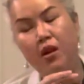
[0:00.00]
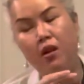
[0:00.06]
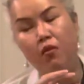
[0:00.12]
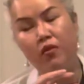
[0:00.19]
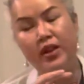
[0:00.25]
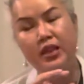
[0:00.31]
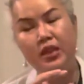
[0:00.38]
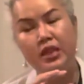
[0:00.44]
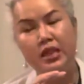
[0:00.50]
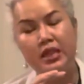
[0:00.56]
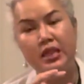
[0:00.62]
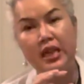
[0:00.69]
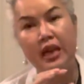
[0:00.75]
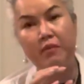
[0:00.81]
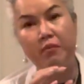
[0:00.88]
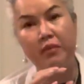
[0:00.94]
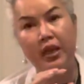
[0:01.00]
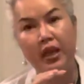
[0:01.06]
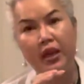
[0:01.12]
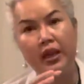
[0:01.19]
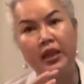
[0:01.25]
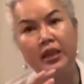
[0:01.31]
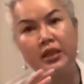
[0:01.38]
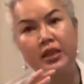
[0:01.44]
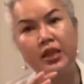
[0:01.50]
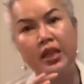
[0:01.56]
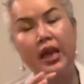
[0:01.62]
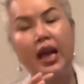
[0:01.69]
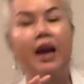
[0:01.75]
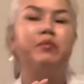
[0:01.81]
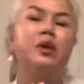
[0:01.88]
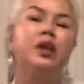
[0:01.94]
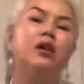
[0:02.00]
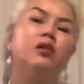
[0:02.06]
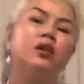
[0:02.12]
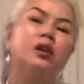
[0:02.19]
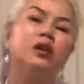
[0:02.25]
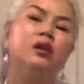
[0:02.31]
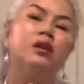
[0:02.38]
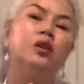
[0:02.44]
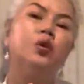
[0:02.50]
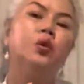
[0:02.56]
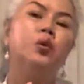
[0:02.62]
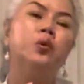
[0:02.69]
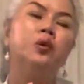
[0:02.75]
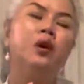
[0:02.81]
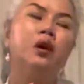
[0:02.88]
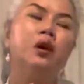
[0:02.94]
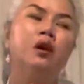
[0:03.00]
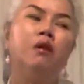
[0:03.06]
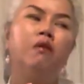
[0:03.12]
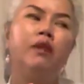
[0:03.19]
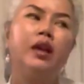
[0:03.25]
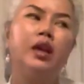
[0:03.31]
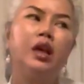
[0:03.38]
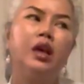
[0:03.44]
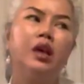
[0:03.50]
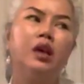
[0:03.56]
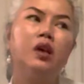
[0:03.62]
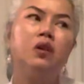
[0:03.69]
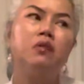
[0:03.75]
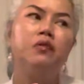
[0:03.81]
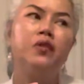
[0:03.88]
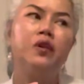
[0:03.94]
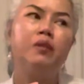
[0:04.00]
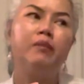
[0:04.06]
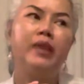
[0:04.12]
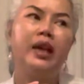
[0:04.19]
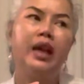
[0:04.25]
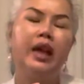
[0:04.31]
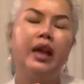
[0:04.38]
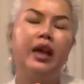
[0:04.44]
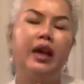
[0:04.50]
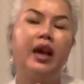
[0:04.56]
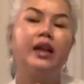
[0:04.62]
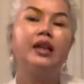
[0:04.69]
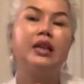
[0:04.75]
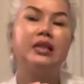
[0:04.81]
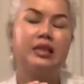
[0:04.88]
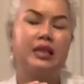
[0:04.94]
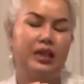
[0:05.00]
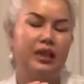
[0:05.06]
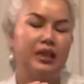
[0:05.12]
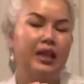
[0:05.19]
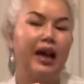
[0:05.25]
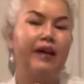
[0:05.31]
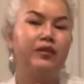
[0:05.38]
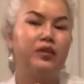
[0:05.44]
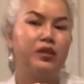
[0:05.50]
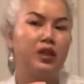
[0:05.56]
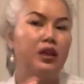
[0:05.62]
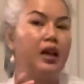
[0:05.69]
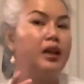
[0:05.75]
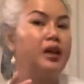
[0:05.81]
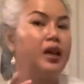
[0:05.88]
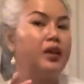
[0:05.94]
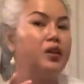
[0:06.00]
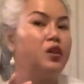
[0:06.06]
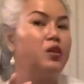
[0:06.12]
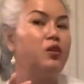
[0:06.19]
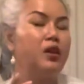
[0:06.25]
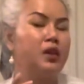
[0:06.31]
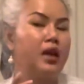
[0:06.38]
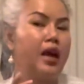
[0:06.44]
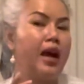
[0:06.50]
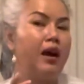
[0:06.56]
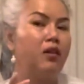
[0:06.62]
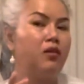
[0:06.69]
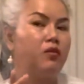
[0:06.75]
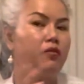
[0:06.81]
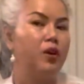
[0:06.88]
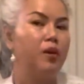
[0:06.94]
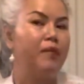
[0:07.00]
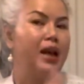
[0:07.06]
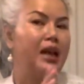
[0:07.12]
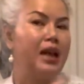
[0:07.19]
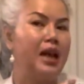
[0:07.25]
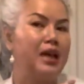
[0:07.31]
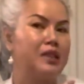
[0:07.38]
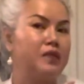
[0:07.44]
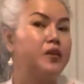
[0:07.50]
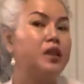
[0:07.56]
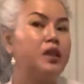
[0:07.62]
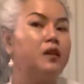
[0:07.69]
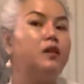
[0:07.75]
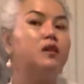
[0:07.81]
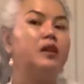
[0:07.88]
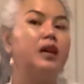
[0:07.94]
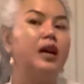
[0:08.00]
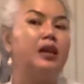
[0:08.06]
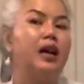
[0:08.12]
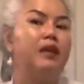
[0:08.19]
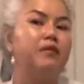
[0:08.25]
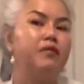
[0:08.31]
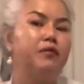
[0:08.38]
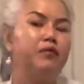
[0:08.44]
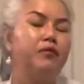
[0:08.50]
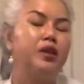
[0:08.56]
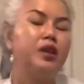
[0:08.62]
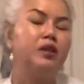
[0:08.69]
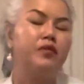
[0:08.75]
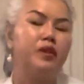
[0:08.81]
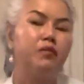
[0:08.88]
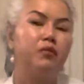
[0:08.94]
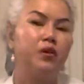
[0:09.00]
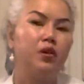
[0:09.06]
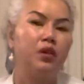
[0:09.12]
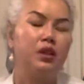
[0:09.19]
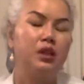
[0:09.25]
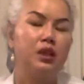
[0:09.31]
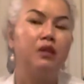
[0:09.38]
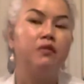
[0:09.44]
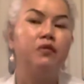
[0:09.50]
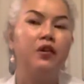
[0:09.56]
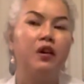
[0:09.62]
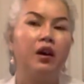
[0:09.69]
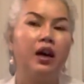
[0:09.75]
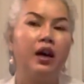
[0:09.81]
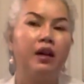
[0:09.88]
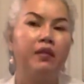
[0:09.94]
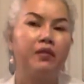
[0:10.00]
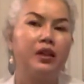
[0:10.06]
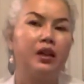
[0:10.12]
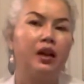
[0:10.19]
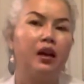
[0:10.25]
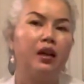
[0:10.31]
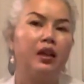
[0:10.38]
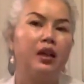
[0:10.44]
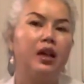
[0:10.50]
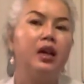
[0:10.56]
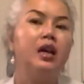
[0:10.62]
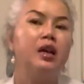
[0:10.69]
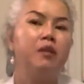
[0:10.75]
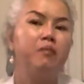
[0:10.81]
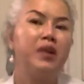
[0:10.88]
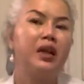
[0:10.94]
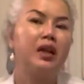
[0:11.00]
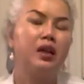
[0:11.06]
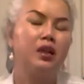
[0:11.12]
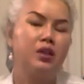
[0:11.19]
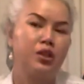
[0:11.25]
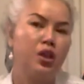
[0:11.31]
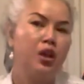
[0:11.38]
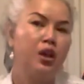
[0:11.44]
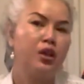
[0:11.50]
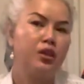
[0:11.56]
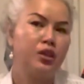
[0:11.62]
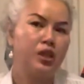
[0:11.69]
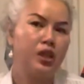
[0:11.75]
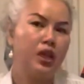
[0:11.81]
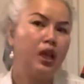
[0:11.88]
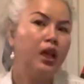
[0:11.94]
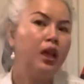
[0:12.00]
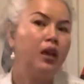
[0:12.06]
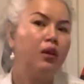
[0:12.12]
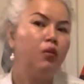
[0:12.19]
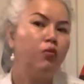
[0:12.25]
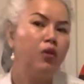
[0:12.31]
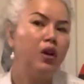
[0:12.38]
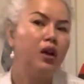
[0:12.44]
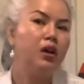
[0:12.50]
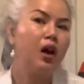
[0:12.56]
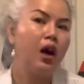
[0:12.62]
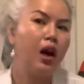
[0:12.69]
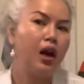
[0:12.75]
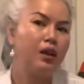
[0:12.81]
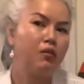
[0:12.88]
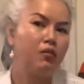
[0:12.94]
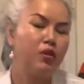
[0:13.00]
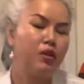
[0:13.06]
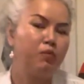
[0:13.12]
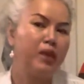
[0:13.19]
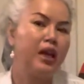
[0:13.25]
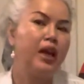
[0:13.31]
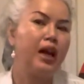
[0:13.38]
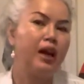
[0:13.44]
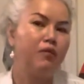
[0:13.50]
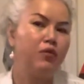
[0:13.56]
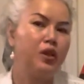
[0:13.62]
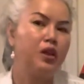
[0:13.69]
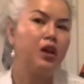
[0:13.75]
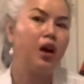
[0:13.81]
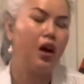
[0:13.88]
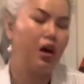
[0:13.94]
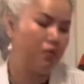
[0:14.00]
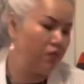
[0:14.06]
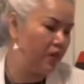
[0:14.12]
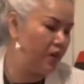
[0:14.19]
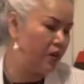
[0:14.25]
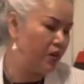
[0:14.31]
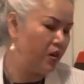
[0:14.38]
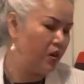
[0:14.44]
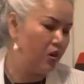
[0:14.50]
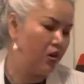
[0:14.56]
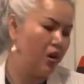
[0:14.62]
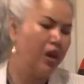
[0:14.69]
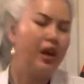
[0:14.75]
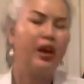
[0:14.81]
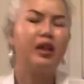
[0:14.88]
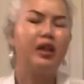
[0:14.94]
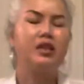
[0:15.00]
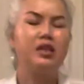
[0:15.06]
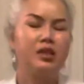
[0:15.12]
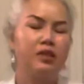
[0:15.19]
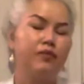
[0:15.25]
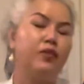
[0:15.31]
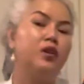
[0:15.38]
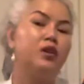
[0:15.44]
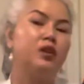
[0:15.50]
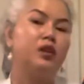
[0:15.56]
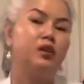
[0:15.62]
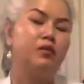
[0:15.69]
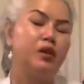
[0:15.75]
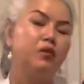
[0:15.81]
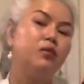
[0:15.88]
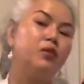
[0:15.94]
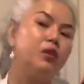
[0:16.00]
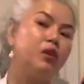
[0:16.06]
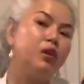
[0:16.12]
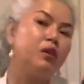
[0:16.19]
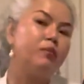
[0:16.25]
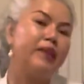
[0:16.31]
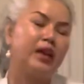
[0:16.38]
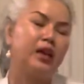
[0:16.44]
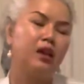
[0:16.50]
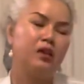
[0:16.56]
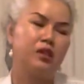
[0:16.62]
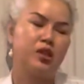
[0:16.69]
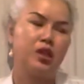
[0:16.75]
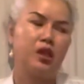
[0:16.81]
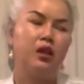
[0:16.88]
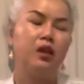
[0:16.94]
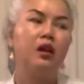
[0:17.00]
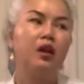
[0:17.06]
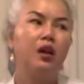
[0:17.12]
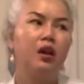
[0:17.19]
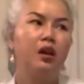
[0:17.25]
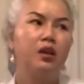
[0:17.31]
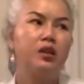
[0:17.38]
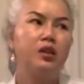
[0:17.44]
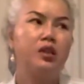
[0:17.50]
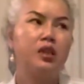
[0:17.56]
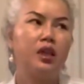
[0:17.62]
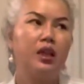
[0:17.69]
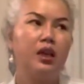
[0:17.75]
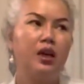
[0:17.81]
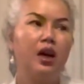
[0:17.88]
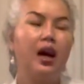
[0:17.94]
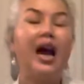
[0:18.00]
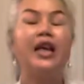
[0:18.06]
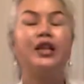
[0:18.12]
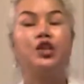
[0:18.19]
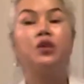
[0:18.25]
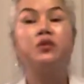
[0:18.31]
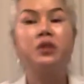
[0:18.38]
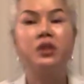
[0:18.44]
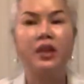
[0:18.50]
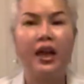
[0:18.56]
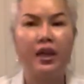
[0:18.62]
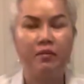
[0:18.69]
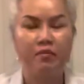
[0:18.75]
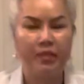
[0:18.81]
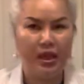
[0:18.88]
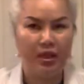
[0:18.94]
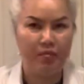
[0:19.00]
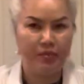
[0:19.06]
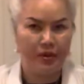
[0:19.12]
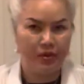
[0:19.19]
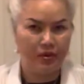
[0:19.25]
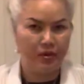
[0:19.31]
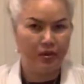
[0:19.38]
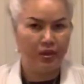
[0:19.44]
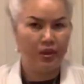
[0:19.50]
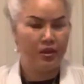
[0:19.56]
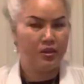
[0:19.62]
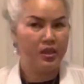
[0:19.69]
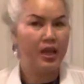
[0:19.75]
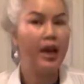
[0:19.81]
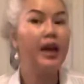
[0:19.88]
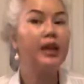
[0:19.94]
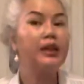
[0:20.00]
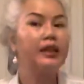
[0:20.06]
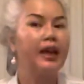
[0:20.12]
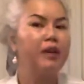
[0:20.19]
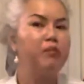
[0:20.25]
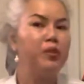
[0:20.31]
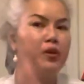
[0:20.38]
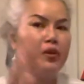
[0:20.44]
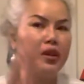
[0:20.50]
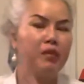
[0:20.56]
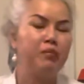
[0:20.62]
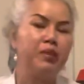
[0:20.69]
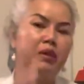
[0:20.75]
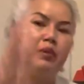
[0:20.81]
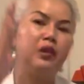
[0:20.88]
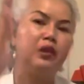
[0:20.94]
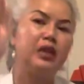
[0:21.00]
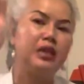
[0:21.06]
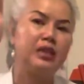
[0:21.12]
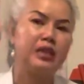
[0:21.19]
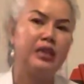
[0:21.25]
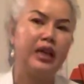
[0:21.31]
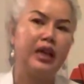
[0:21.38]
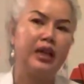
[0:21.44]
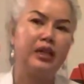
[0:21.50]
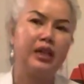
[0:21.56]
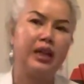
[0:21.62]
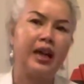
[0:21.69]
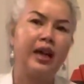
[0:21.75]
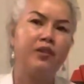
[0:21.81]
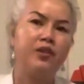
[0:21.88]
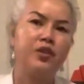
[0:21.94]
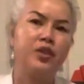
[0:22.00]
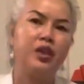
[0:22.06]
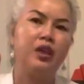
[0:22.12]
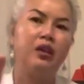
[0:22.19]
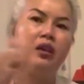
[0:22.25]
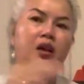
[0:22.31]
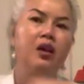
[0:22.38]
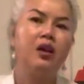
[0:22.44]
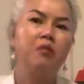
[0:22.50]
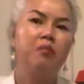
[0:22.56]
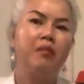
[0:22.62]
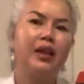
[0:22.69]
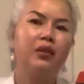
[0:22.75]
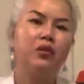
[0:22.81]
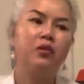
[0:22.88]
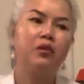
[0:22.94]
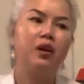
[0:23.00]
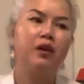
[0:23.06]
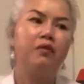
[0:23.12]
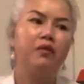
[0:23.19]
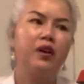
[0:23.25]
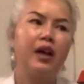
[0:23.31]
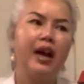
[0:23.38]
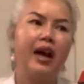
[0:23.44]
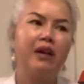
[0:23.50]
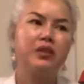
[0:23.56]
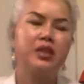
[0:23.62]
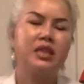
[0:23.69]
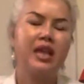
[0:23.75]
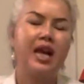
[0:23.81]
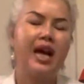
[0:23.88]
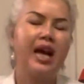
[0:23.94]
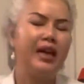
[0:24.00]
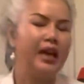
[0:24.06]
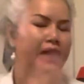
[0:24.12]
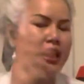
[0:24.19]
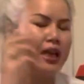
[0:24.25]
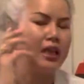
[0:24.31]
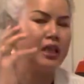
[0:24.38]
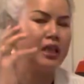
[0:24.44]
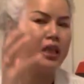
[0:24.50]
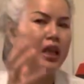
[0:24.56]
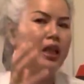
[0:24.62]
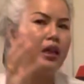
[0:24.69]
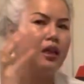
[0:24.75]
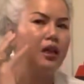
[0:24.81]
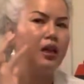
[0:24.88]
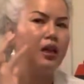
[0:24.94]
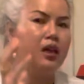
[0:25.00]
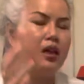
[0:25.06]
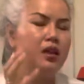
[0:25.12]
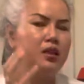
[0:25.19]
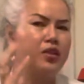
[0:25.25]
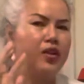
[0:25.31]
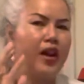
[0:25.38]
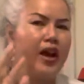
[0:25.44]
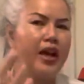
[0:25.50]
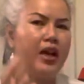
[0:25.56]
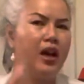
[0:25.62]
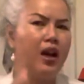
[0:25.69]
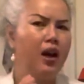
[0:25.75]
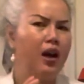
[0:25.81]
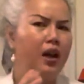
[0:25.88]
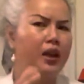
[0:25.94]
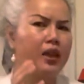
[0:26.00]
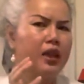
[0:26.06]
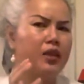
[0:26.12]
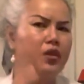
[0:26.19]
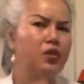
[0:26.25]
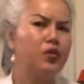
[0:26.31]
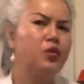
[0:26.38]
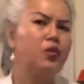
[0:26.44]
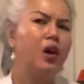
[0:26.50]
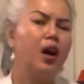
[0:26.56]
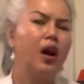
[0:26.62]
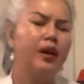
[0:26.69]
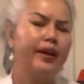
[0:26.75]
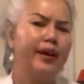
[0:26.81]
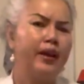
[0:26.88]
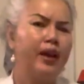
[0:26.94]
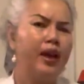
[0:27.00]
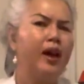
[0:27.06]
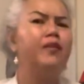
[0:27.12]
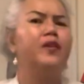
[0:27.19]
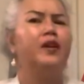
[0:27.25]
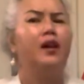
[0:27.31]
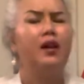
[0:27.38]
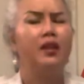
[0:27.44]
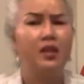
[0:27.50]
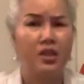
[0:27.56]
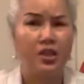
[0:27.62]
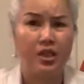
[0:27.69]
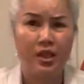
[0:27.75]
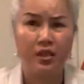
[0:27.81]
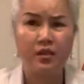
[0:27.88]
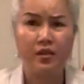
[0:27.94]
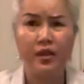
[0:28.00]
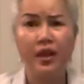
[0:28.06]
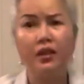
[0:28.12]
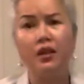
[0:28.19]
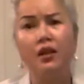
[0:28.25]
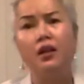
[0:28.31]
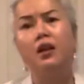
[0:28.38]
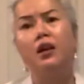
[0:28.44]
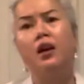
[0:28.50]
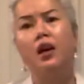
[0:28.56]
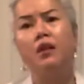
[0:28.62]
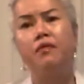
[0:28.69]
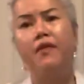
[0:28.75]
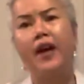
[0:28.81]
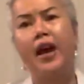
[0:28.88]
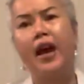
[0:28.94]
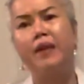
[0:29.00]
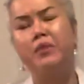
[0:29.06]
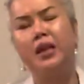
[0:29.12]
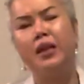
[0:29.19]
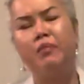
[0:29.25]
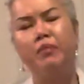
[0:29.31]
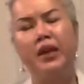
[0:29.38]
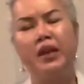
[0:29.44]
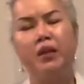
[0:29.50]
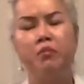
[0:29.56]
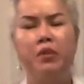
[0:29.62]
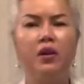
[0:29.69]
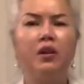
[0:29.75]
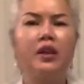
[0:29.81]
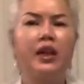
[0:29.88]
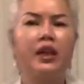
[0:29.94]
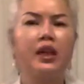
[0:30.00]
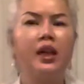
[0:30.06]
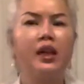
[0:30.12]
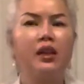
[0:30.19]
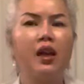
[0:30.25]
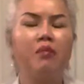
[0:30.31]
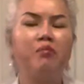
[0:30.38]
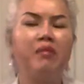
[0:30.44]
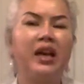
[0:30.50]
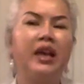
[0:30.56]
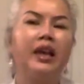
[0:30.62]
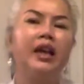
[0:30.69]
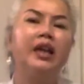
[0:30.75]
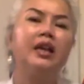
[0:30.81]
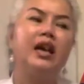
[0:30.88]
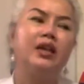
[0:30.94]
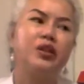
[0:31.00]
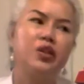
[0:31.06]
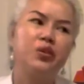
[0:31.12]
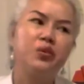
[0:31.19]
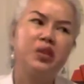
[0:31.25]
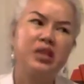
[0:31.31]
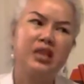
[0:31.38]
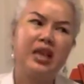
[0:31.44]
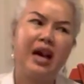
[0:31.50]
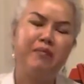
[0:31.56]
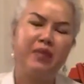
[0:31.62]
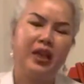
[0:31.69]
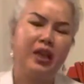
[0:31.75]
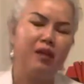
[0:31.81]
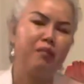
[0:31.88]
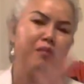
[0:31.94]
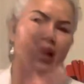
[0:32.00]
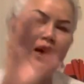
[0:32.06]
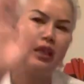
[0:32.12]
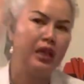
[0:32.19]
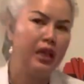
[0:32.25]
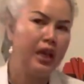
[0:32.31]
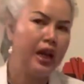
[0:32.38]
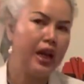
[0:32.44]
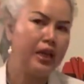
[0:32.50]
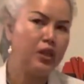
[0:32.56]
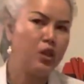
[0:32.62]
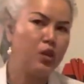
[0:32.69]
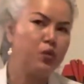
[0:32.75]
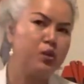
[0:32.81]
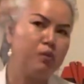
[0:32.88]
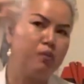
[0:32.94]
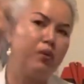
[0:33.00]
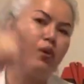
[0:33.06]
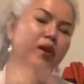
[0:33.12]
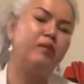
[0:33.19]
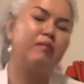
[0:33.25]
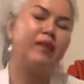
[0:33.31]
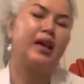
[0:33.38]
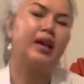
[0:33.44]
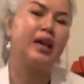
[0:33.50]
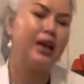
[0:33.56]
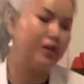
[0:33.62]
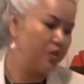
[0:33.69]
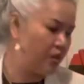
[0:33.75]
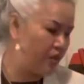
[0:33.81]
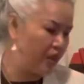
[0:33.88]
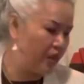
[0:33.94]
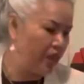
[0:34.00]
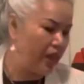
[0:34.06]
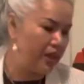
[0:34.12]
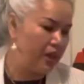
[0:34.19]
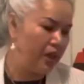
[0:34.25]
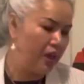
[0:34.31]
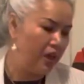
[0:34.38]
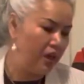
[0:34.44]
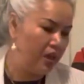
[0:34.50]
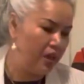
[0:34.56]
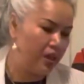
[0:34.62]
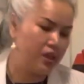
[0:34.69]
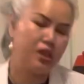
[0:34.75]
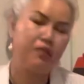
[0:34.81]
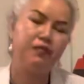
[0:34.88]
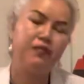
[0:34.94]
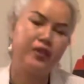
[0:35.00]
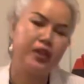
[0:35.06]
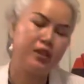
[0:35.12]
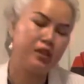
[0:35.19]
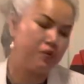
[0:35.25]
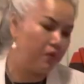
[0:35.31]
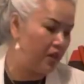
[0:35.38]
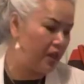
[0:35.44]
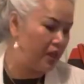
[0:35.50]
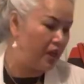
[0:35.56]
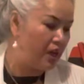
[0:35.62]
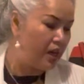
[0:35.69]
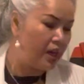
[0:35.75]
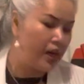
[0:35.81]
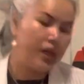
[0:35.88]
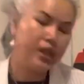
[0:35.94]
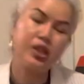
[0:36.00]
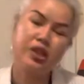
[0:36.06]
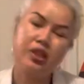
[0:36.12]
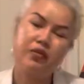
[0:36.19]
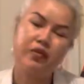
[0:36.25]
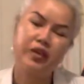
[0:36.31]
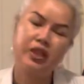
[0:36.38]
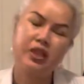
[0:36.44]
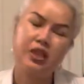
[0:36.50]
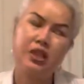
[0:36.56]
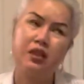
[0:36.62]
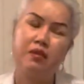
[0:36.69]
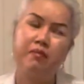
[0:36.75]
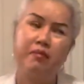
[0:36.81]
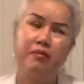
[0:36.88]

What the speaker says: When she send me, she upload her new video for me and I see 1,000, and I do announce for my last video that I will reward her for $100 because she worked hard with me, I work hard with her. It's just for the reward, because I choose 10 people, 10 Cambodian people that stay in the country, but whoever outside that I think try hard and do hard and have a lot of children, a family, people that cannot make it. I choose some here, but I choose more in my country, and her is the first one, and she reached,